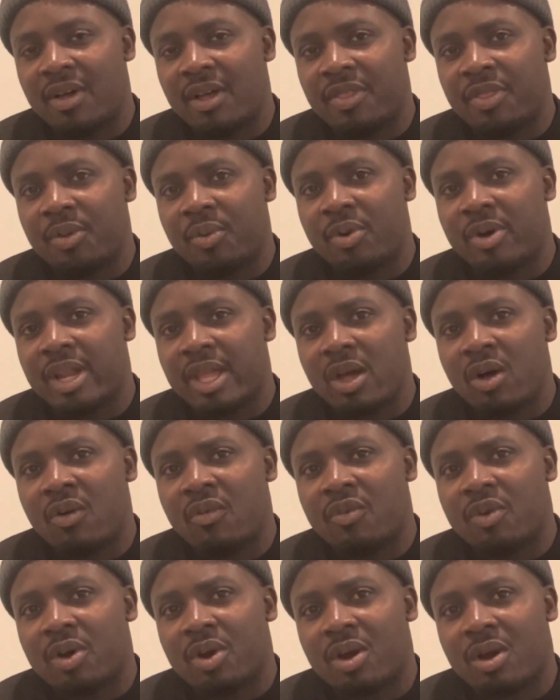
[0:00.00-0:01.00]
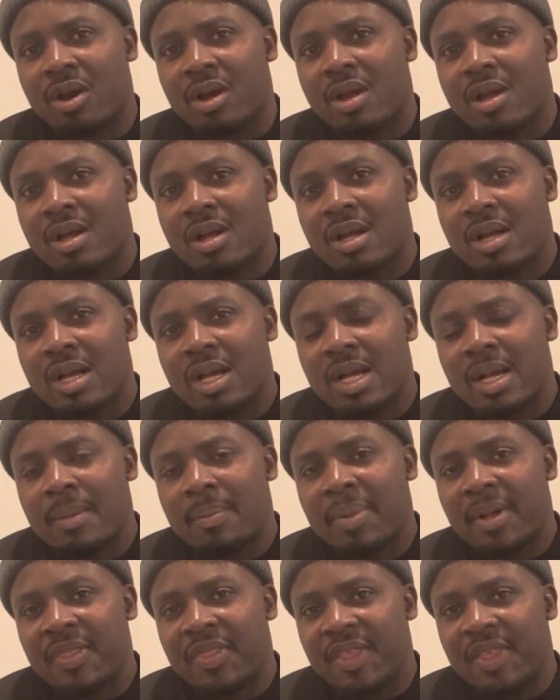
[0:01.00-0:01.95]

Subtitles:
authority over her. But